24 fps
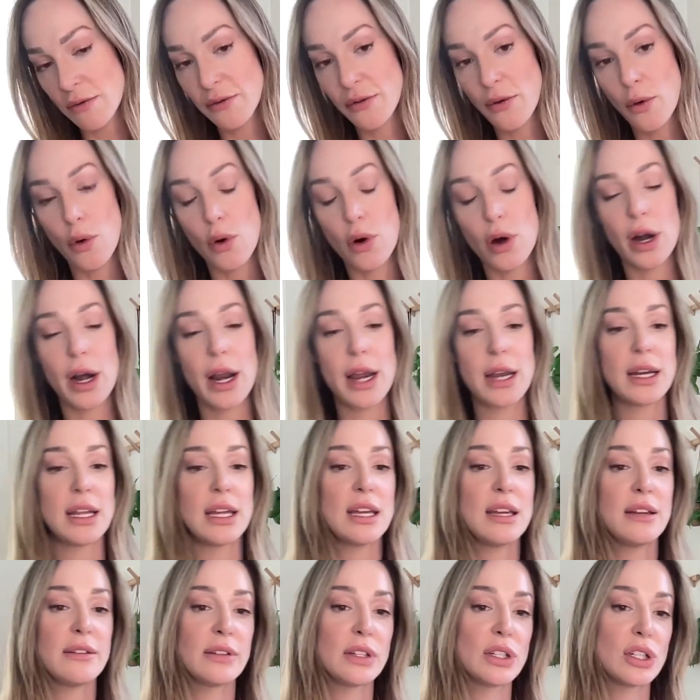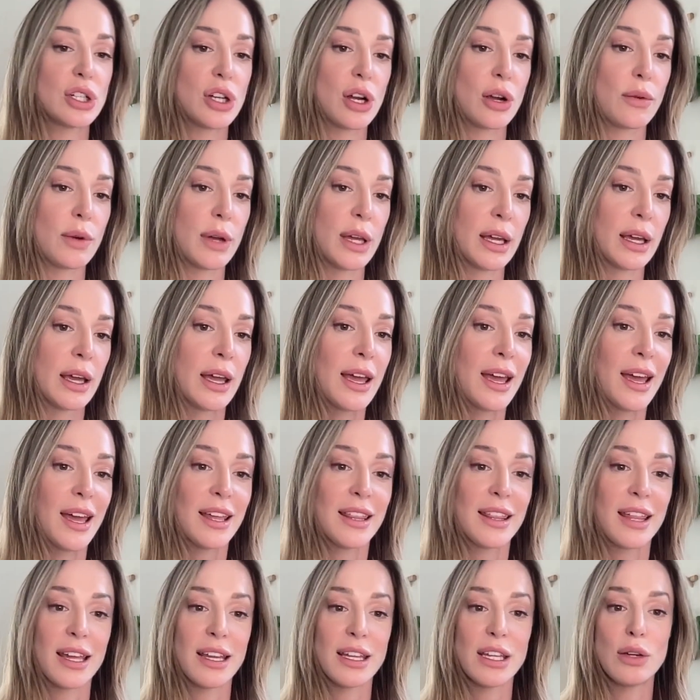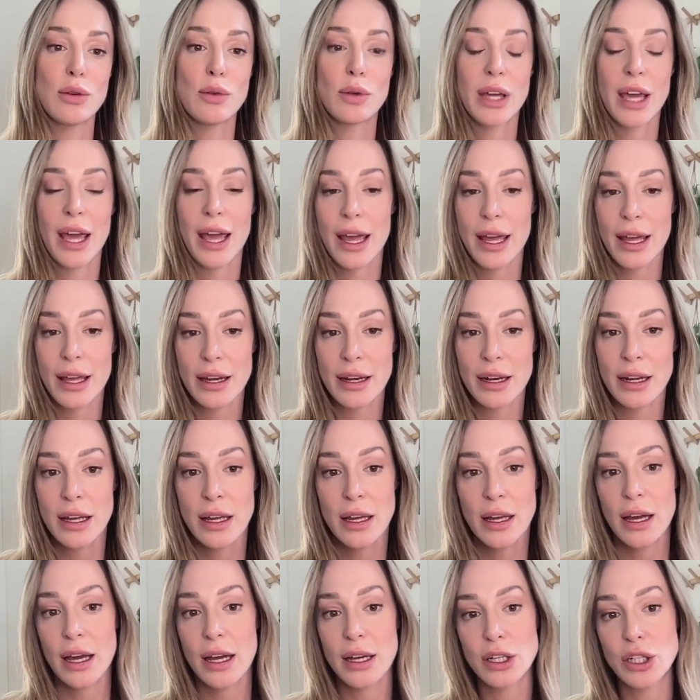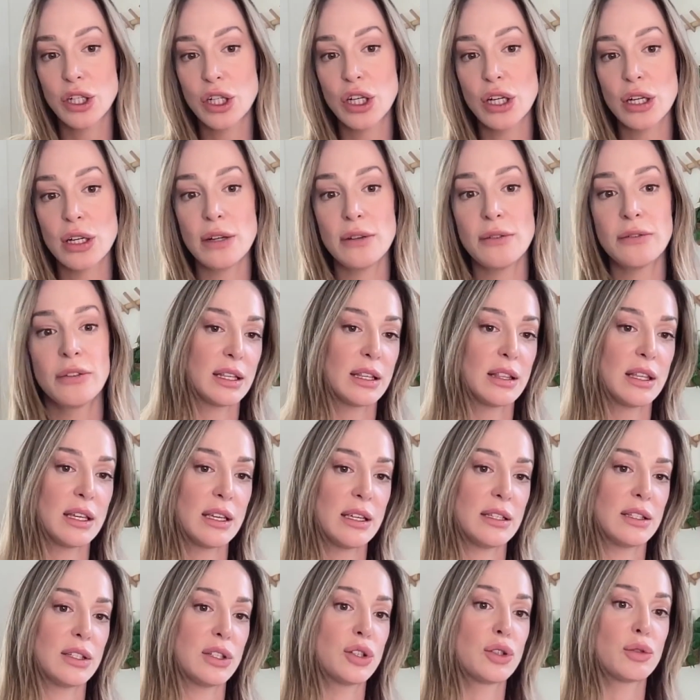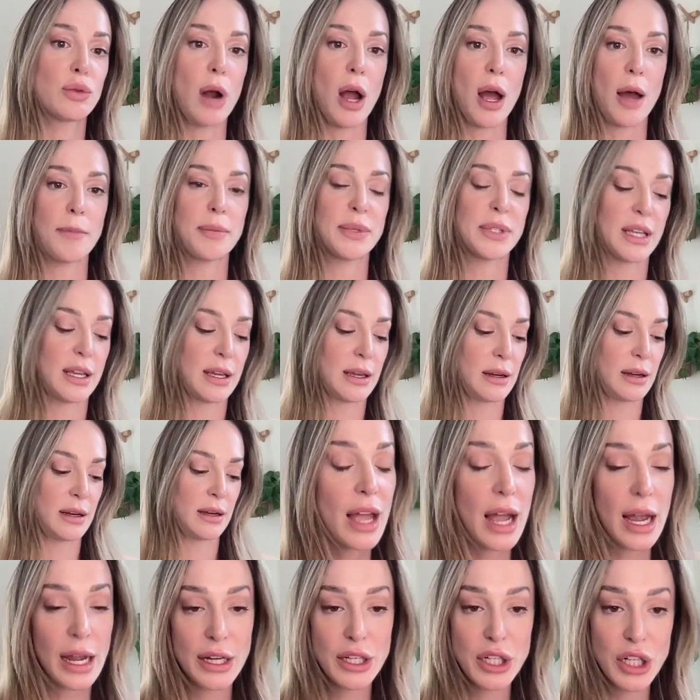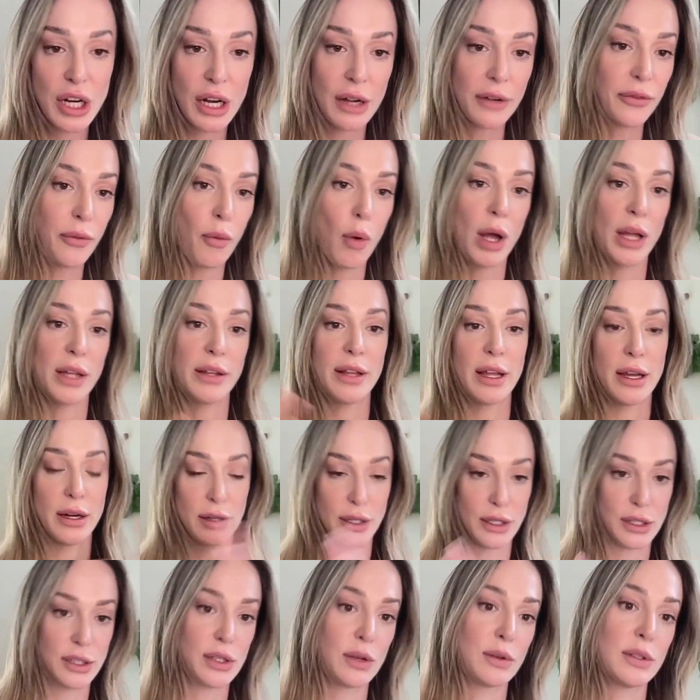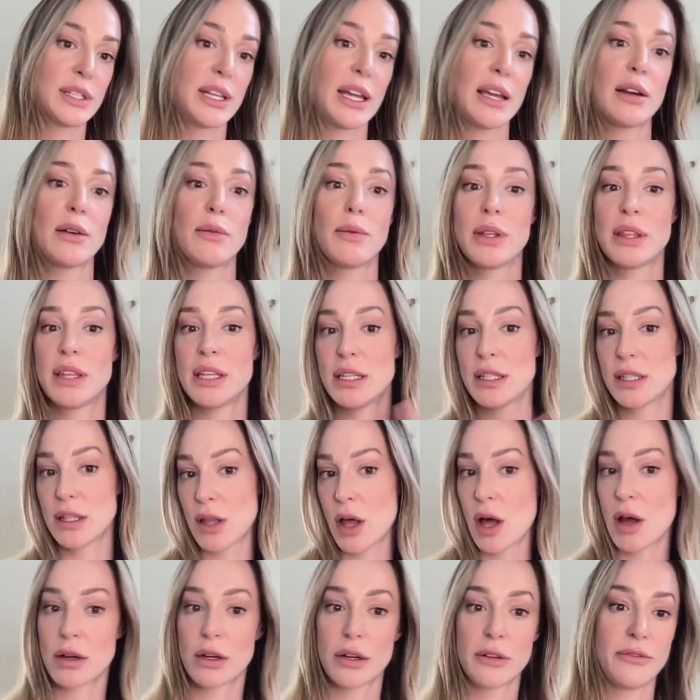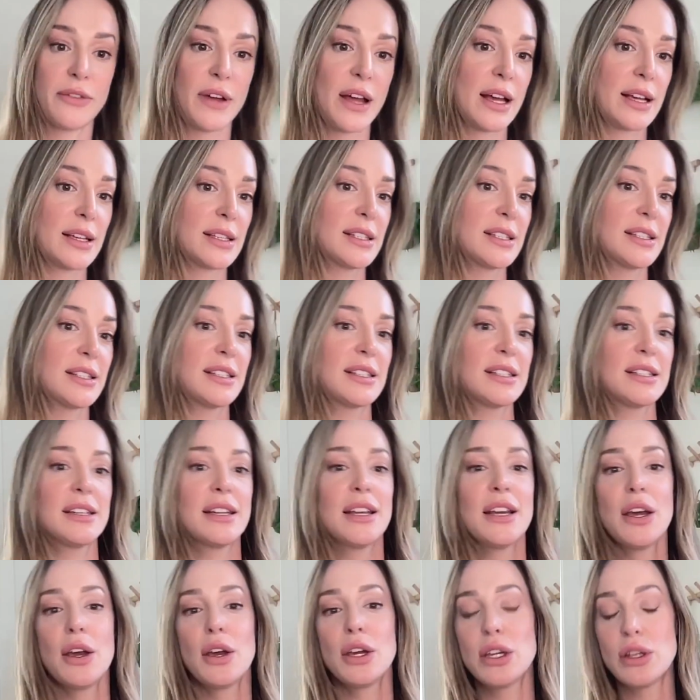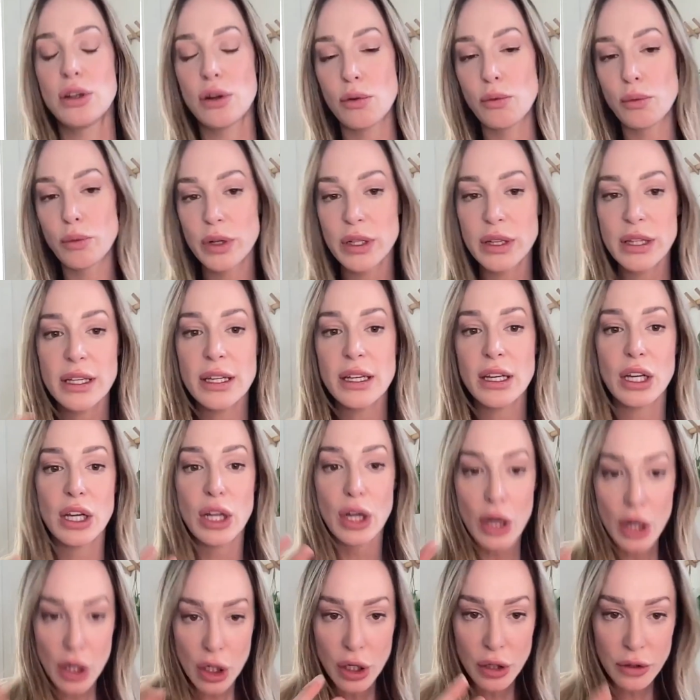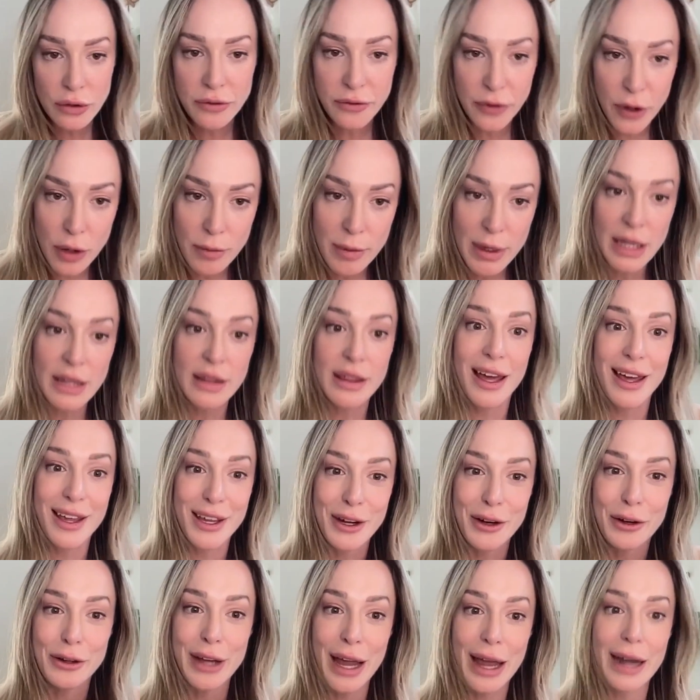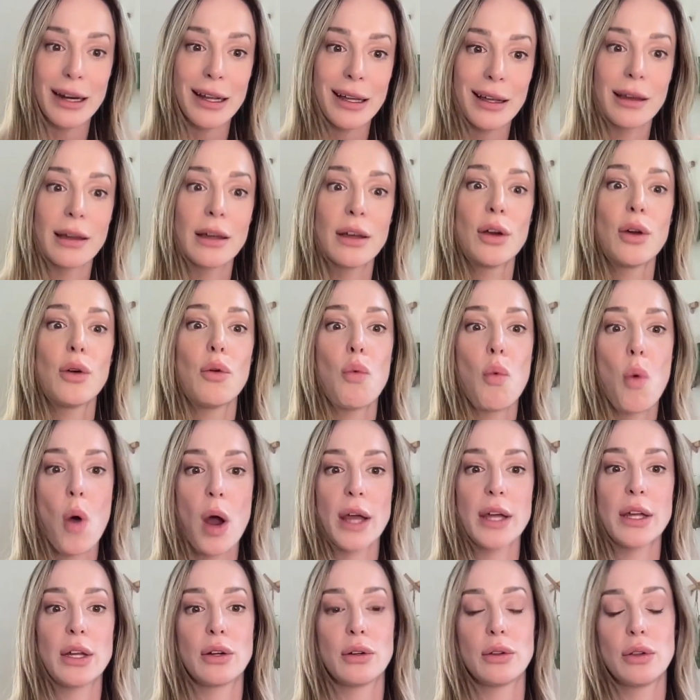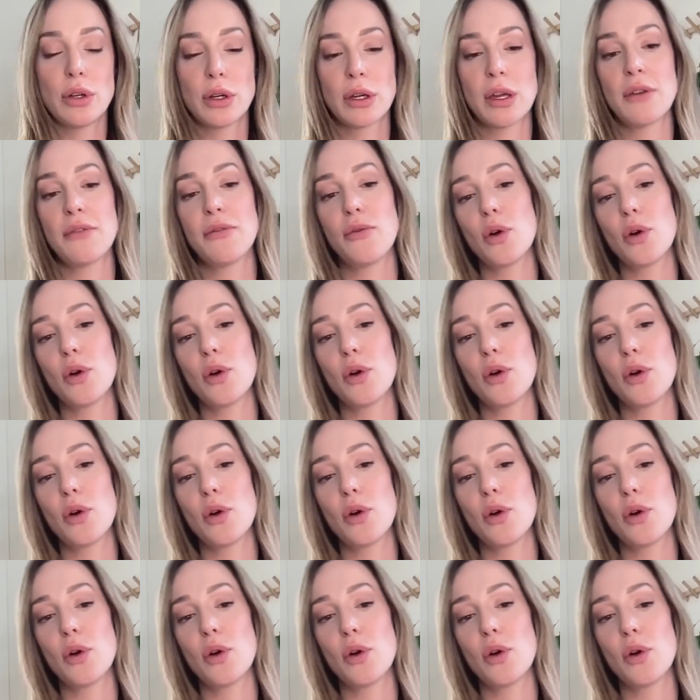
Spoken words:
4, and even showing that you can achieve these drops in IGF-1 that are associated with these longer fasts, and really confirming that you're getting what you're looking for.